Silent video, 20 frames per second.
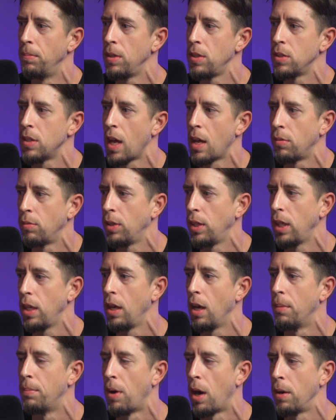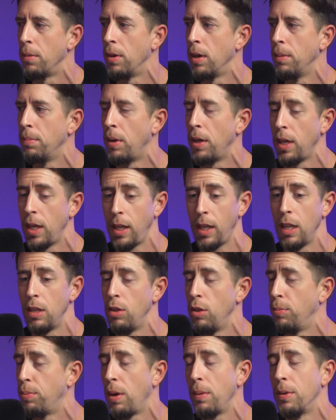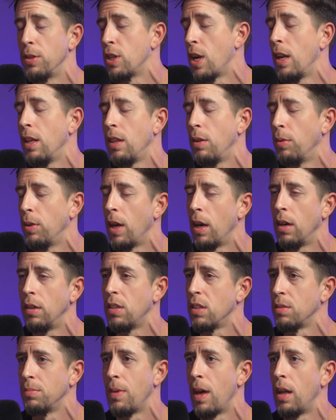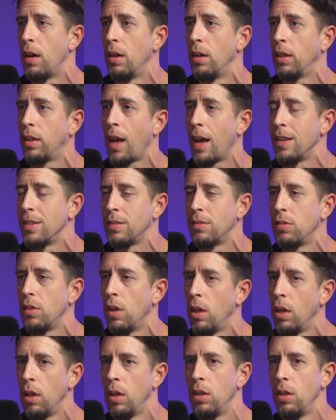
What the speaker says: He's not really a barber, but he can do pretty much anything with hair. It doesn't matter, guys.